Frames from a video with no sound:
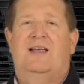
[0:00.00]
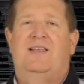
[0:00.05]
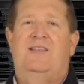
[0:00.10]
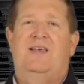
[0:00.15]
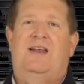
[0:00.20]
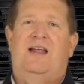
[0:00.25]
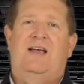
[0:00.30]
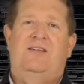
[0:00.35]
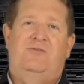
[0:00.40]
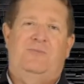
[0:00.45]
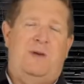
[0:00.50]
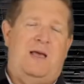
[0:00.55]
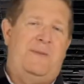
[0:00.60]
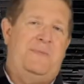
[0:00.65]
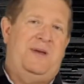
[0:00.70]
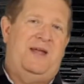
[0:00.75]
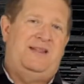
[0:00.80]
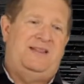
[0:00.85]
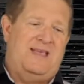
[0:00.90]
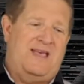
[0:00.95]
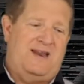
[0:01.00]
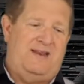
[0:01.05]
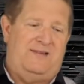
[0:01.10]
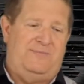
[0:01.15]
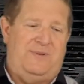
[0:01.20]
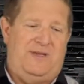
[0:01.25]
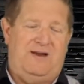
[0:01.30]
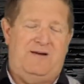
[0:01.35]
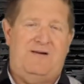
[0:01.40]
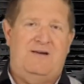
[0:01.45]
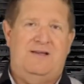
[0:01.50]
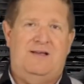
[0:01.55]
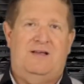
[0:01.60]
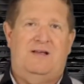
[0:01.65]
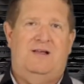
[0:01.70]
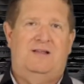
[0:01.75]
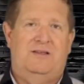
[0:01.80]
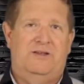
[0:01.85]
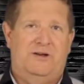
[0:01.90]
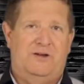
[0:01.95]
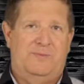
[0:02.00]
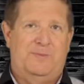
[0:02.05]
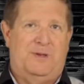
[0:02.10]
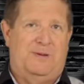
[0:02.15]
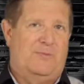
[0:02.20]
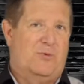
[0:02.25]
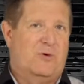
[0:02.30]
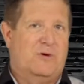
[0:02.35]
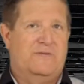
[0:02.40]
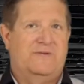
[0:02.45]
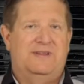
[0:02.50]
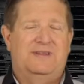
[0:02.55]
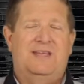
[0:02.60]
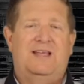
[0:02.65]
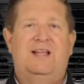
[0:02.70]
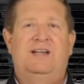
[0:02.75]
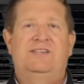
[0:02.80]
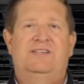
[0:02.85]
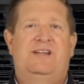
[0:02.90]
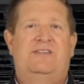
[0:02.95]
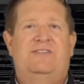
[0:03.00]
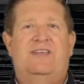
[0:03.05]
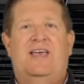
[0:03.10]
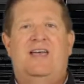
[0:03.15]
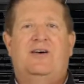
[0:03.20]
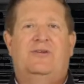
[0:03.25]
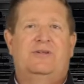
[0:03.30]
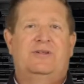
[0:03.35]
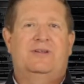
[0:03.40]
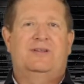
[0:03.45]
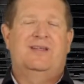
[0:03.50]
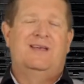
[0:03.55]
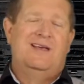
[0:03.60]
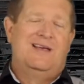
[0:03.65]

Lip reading: and then I paid that area a little bit more of attention as I held it